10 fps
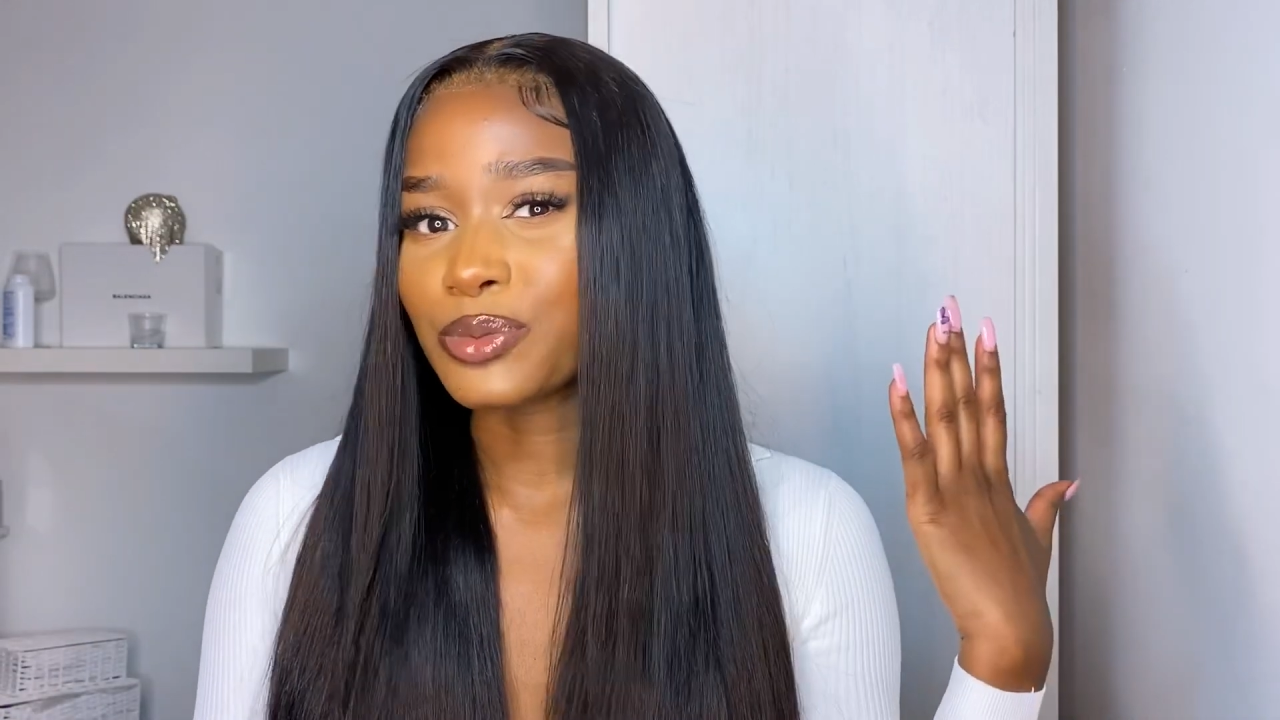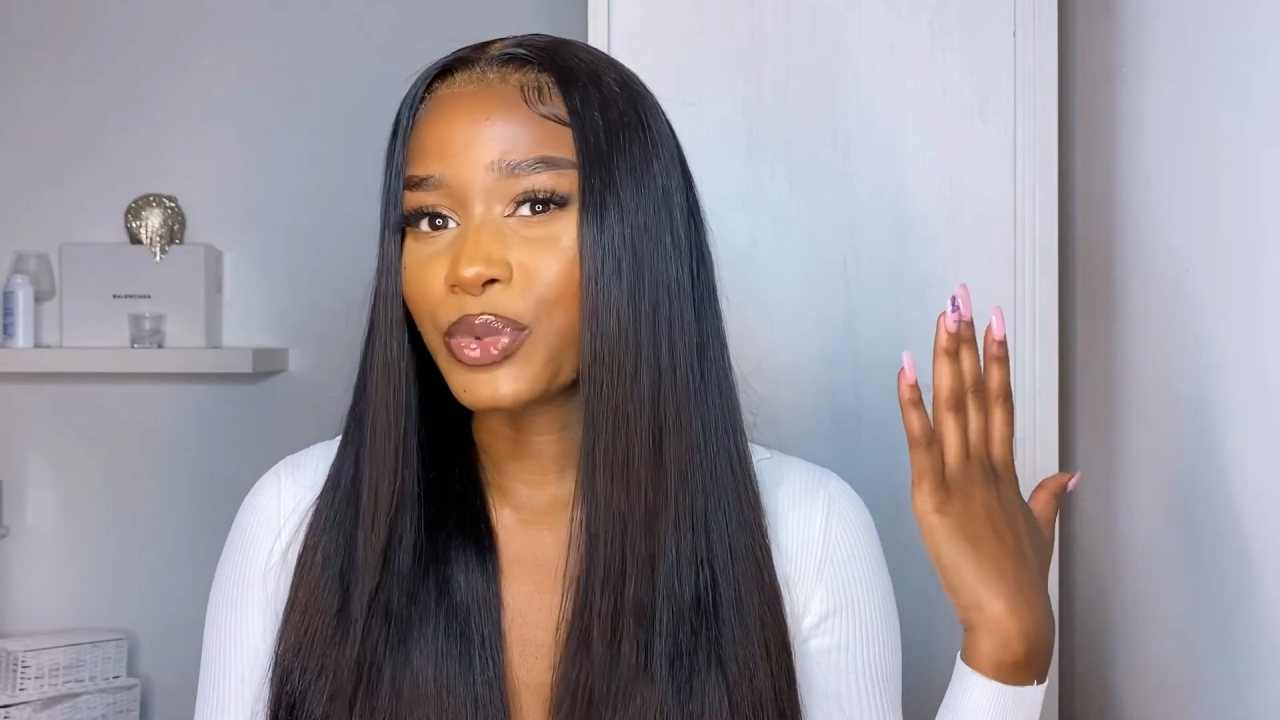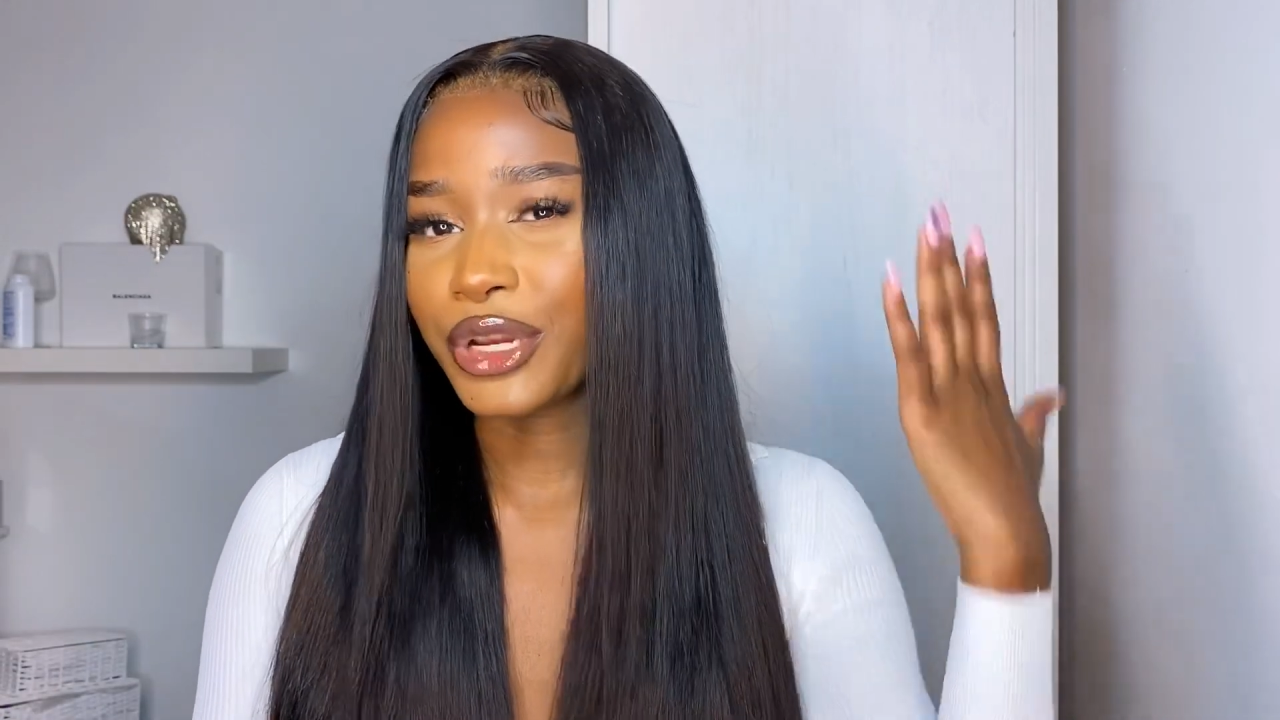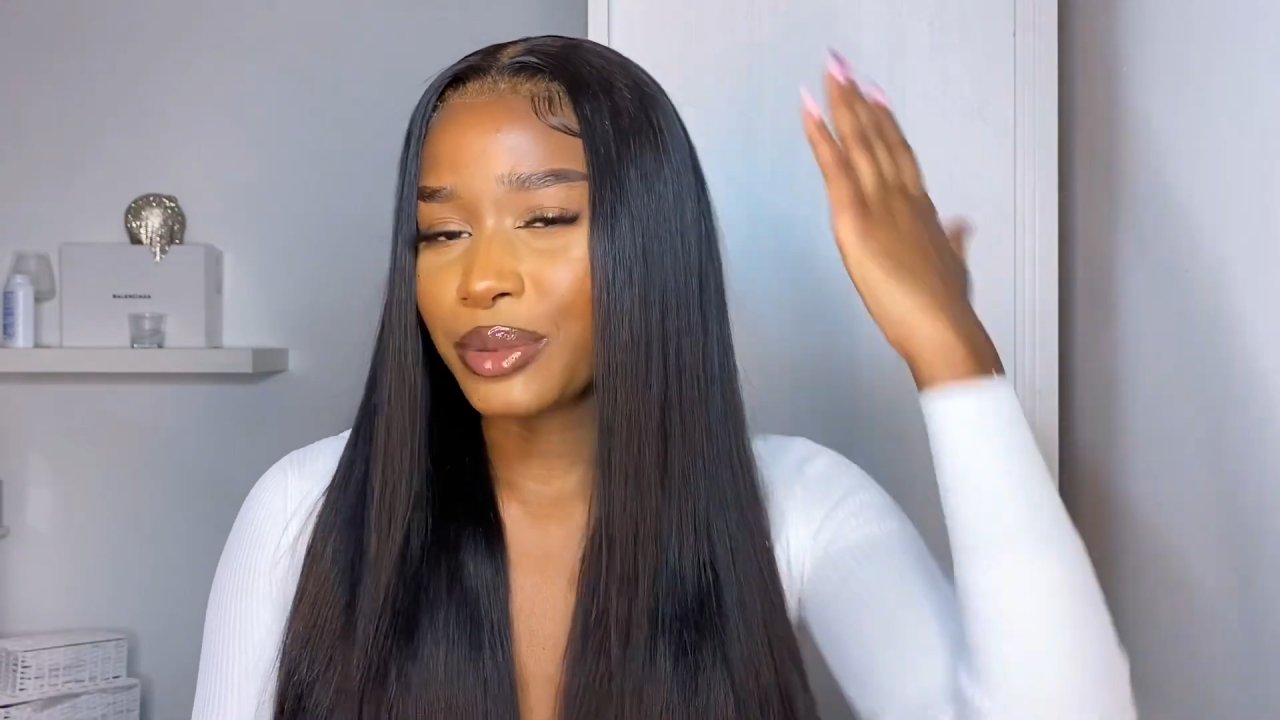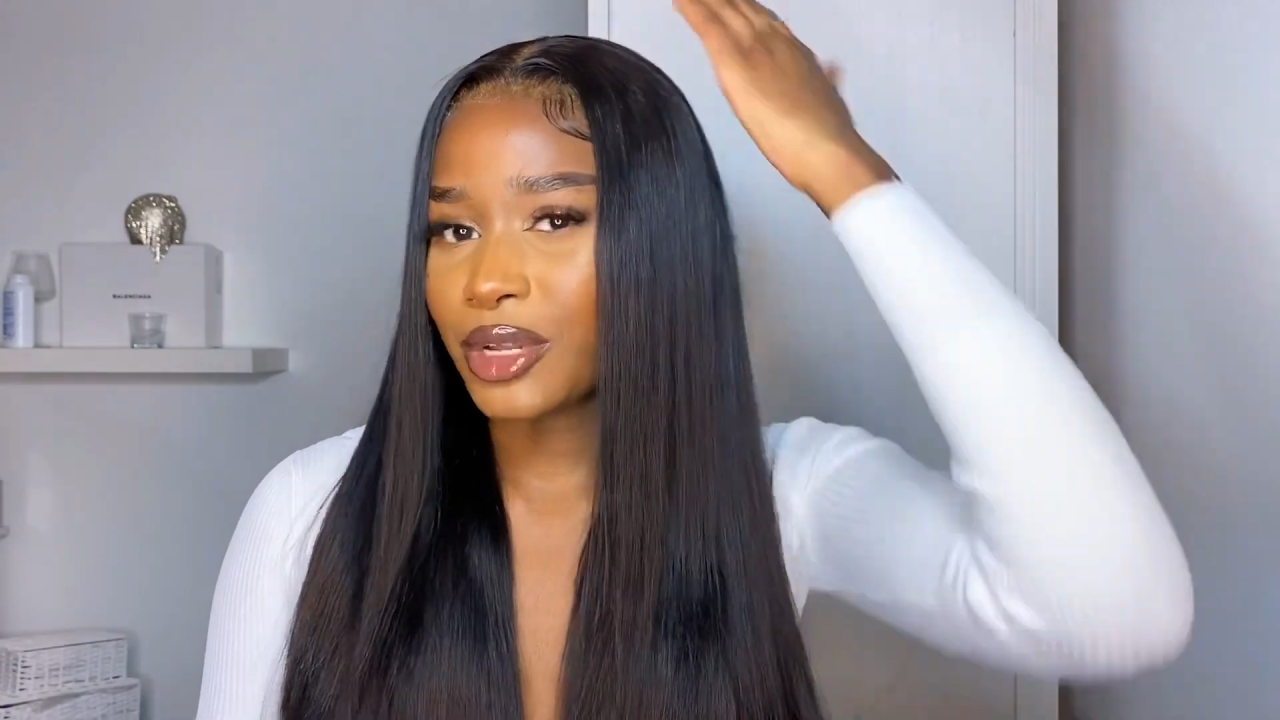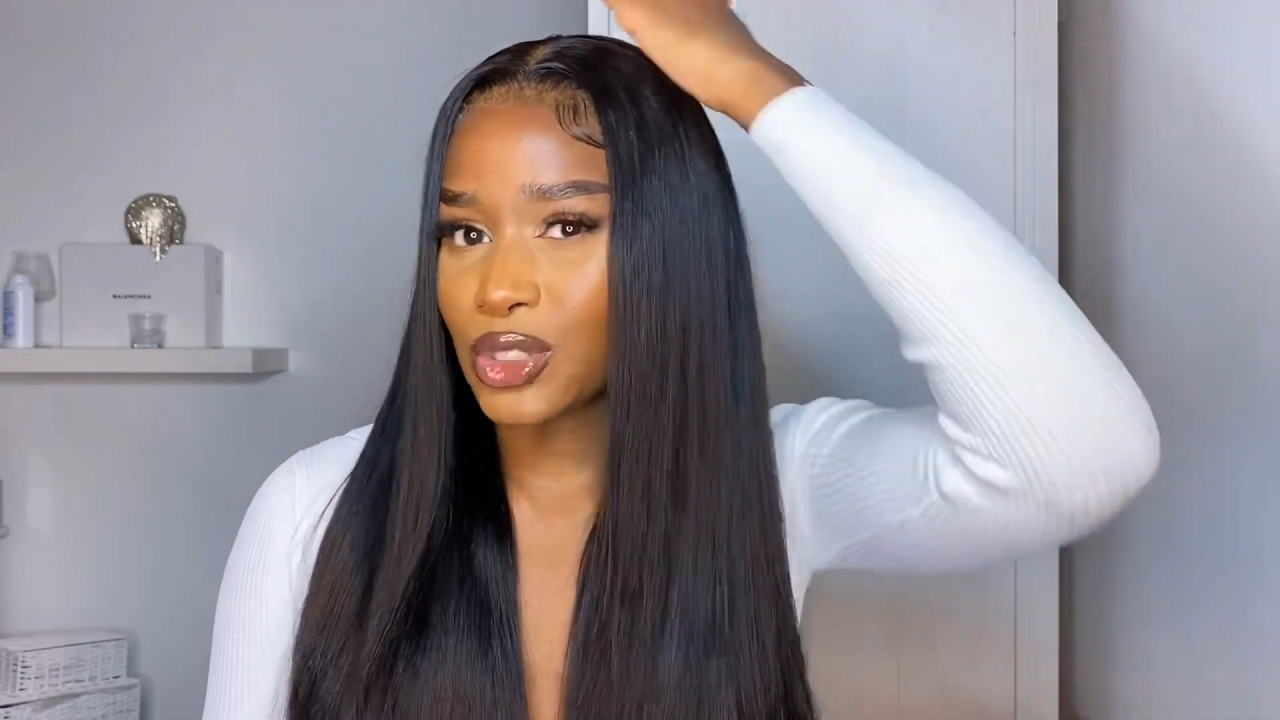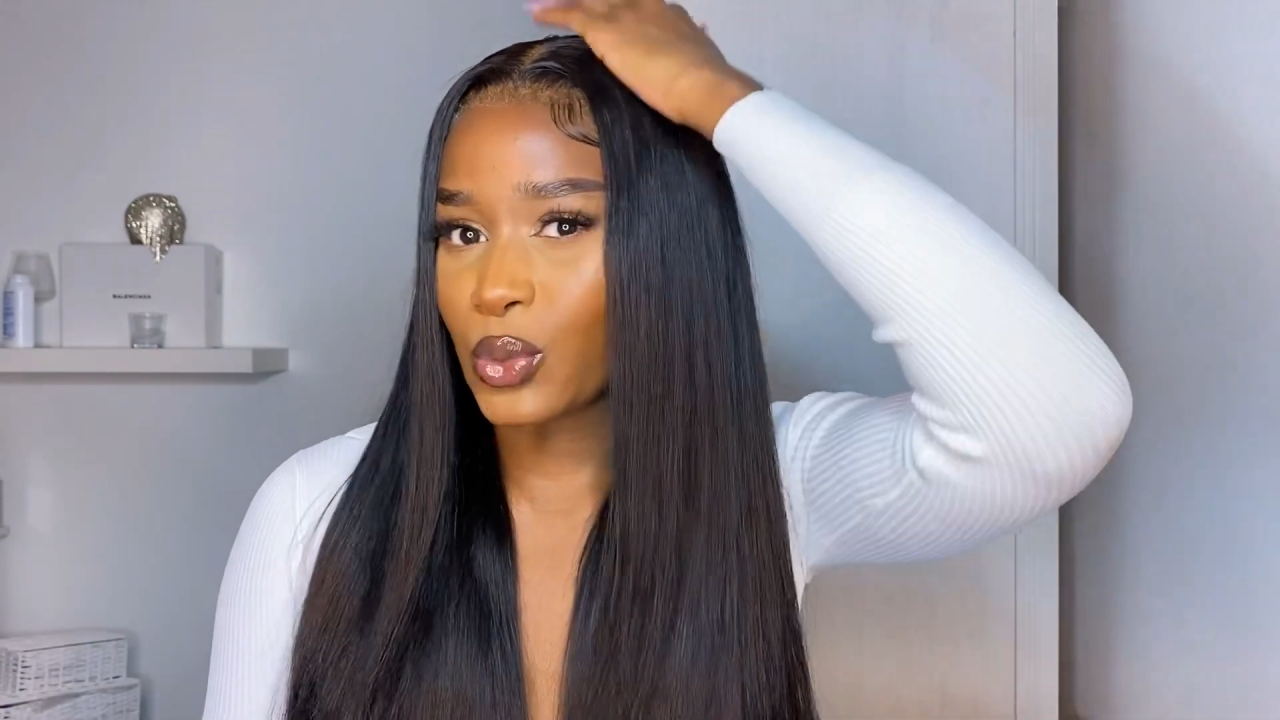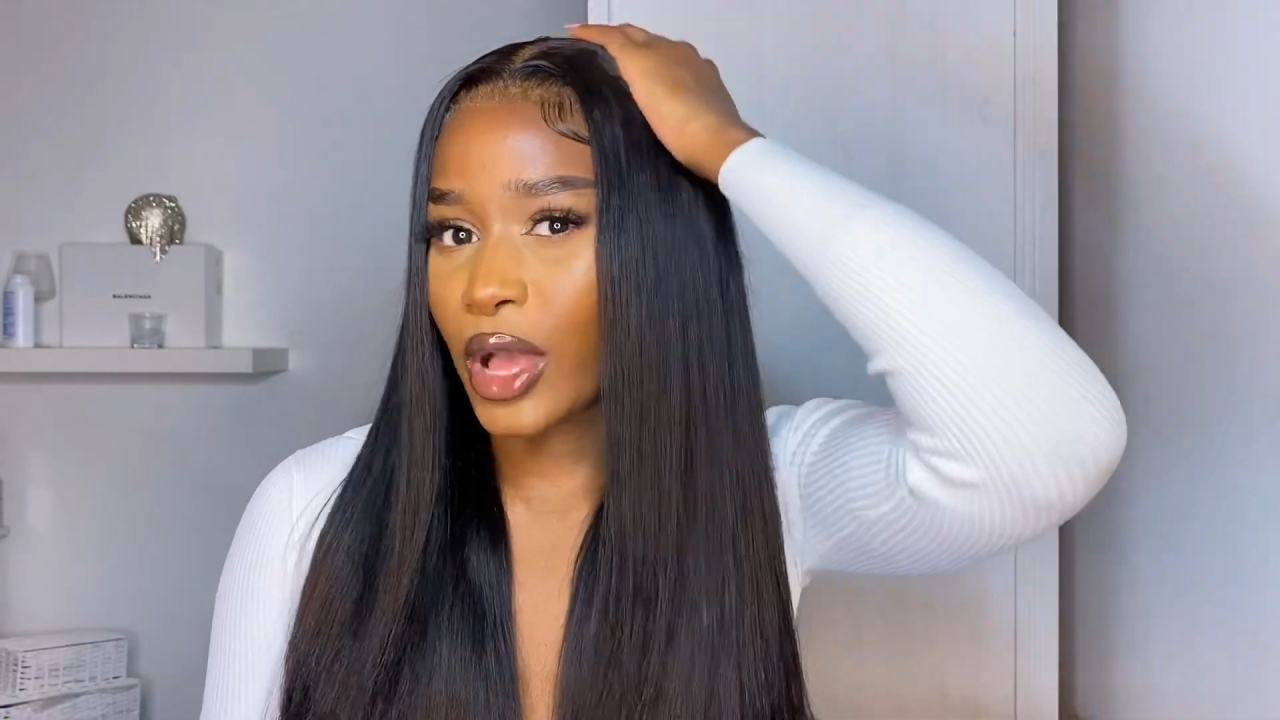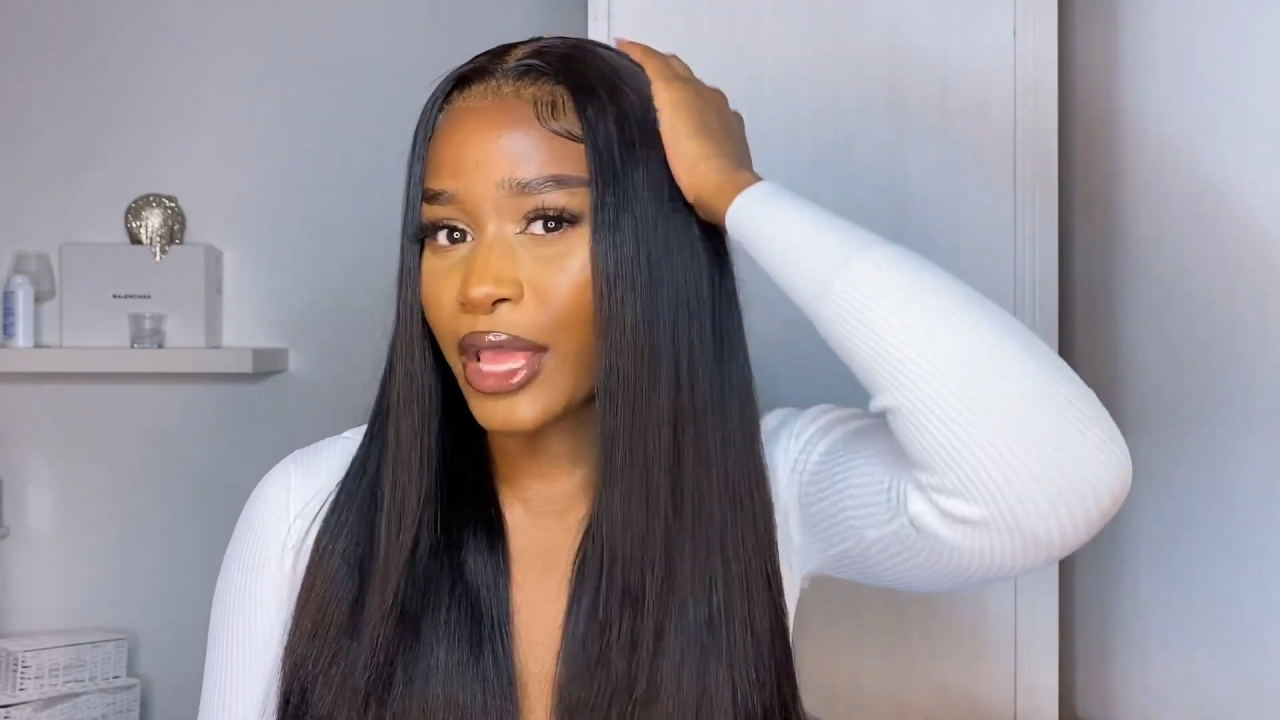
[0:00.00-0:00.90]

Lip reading: pretty much what